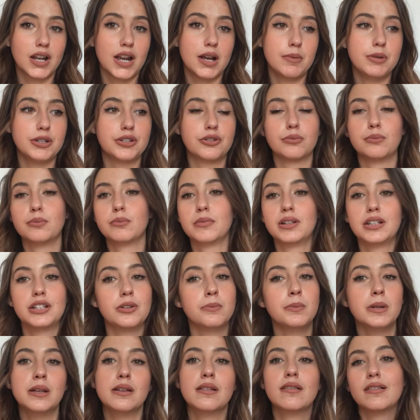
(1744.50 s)
a
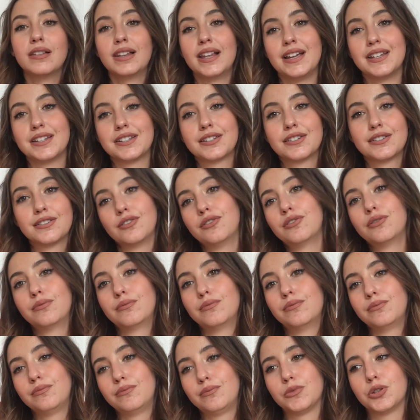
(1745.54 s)
little bit less
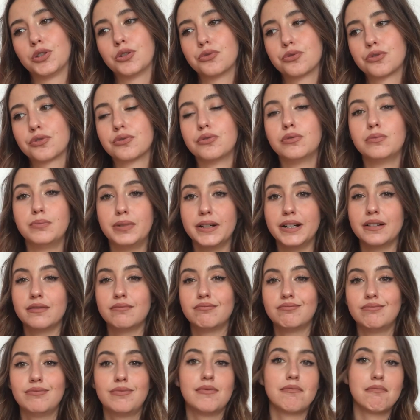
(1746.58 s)
new school,
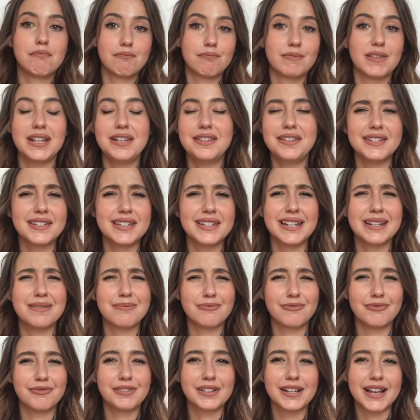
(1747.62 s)
but it's the
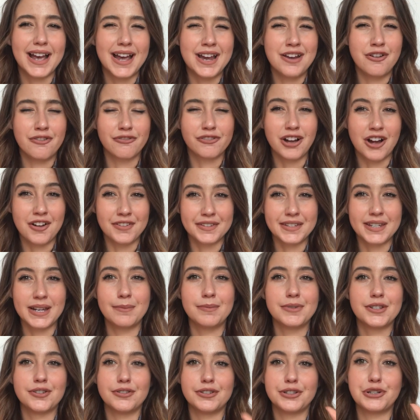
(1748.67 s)
same kind of
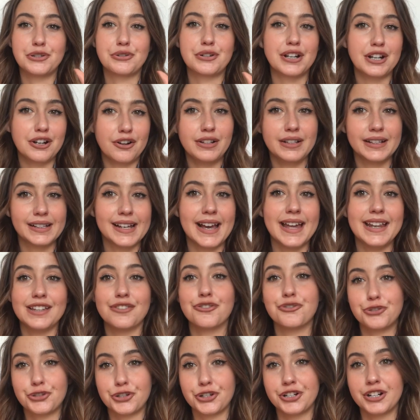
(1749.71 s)
concept, so that you can only get
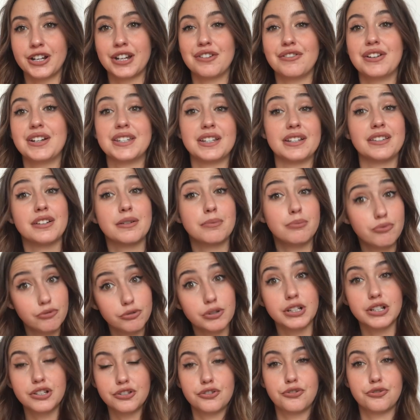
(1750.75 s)
into certain areas and they're
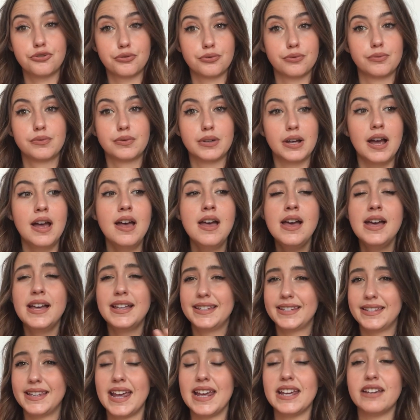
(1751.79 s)
pretty
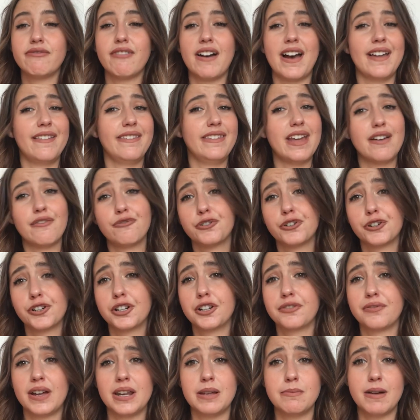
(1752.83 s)
safe. I never heard
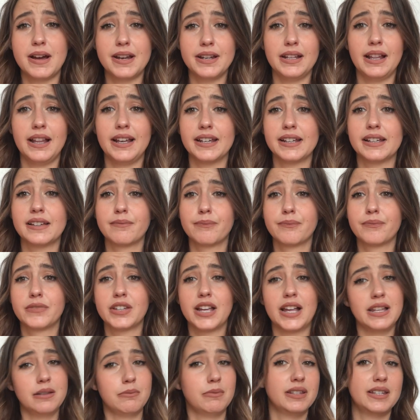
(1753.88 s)
of anybody like
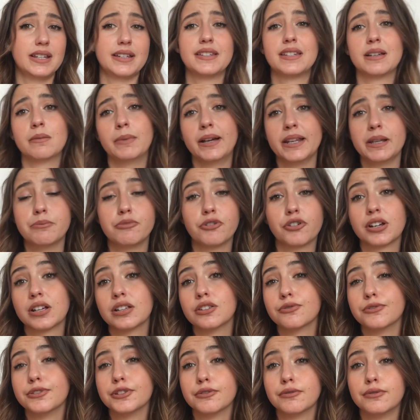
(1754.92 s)
telling me that somebody broke
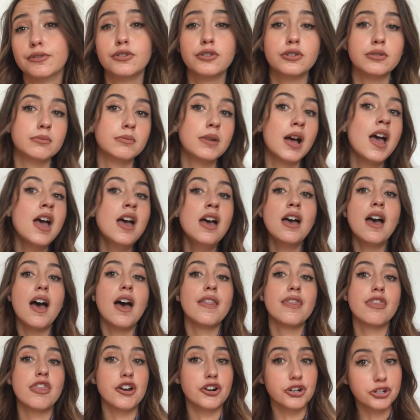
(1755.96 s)
into their room.
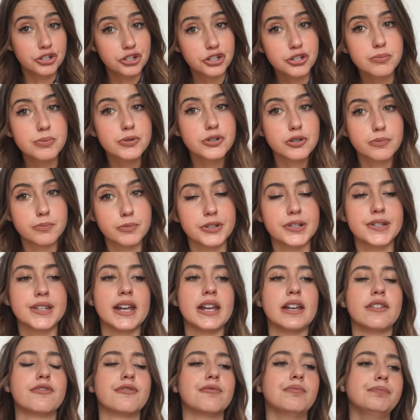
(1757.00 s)
They're super, super
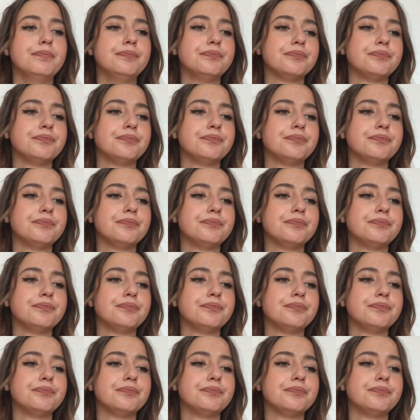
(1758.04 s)
safe.